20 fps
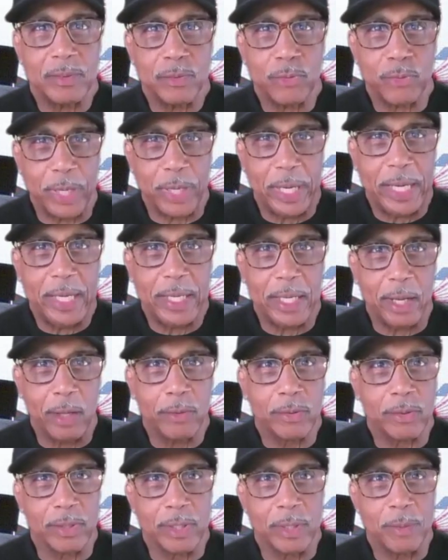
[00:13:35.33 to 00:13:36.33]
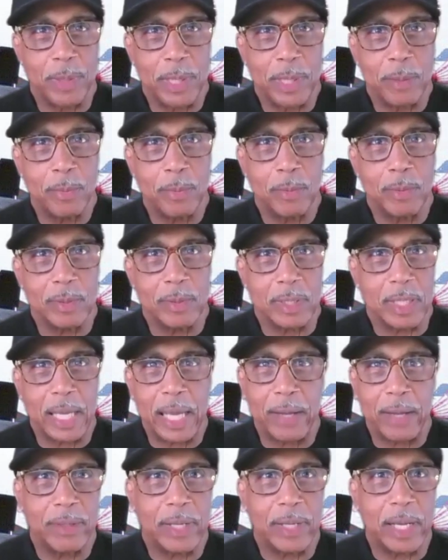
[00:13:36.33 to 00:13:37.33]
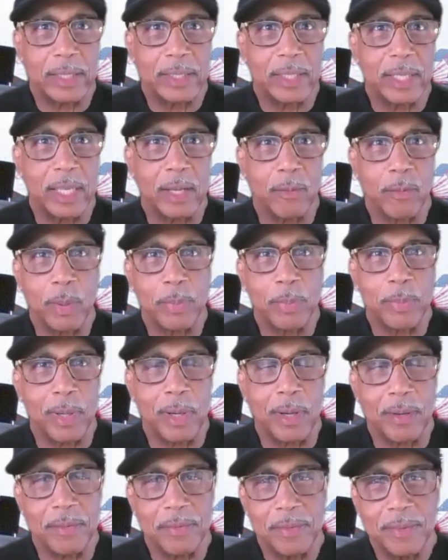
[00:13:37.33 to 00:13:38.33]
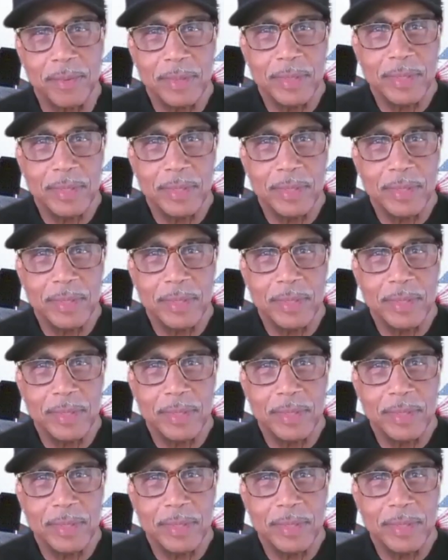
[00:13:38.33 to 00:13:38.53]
train elderly people on how not to get ripped off.